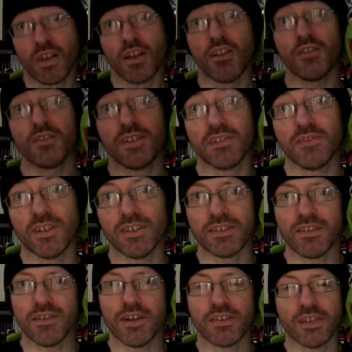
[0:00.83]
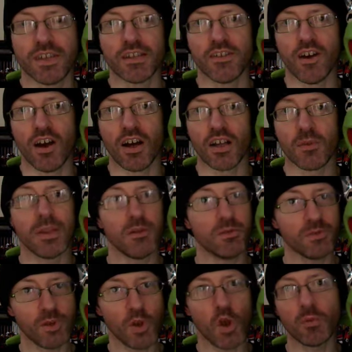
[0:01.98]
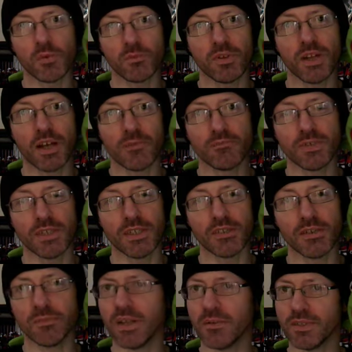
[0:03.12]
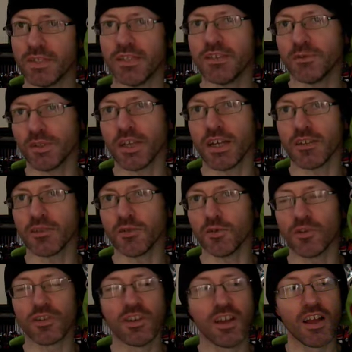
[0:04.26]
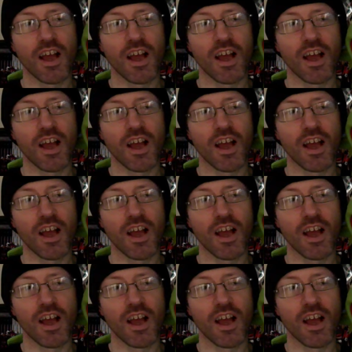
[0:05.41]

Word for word: Well, Steve Arts 89. I'm here with Kermit, but he's a bit upset, so he can't talk.